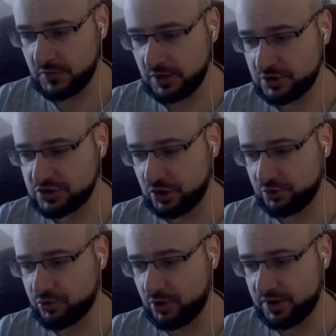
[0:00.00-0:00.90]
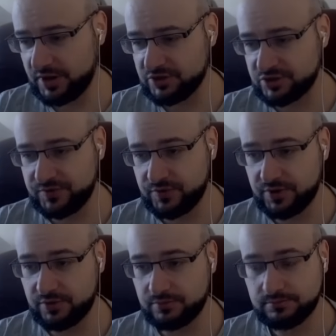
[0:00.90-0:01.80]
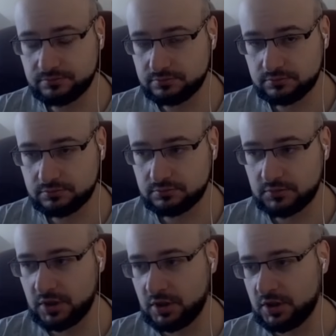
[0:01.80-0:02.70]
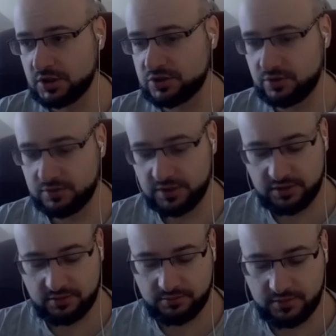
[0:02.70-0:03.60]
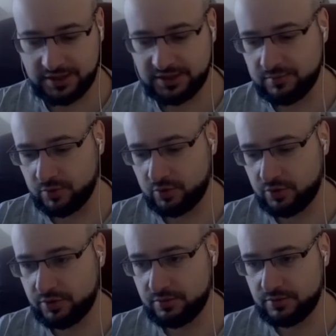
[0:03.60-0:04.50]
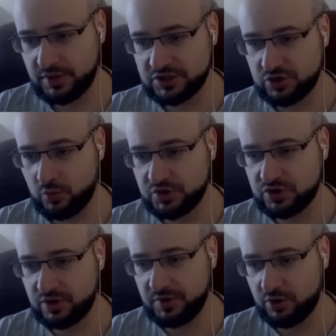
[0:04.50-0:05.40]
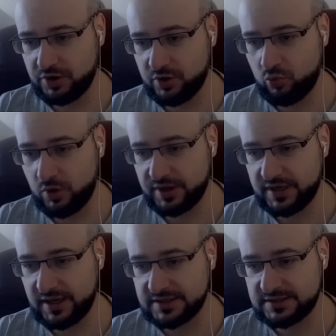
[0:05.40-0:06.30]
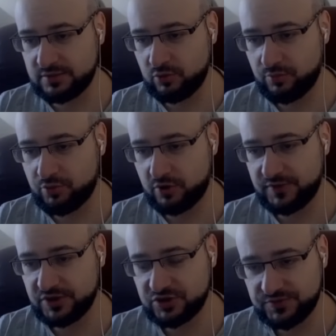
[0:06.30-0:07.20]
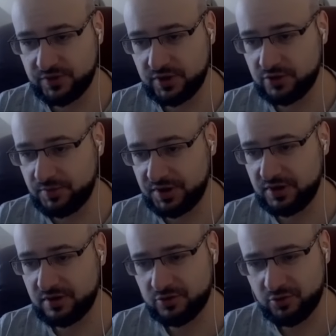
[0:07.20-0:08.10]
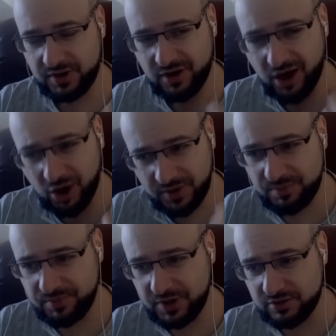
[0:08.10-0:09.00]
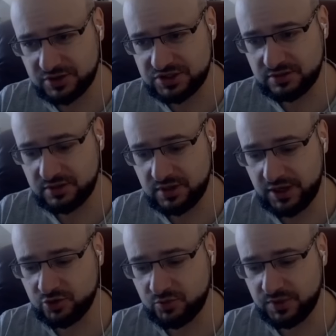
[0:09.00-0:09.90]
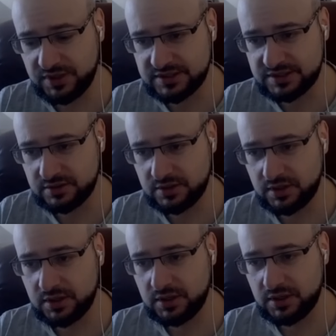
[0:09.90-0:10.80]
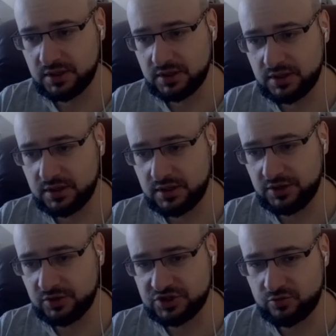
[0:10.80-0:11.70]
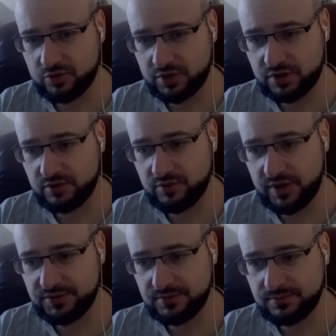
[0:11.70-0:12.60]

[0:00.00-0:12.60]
does not proc Nature's Fury though. So adding more, there's always gonna be only one cast, one proc of Nature's Fury, no matter how many pillars I do with this, it doesn't work, right? As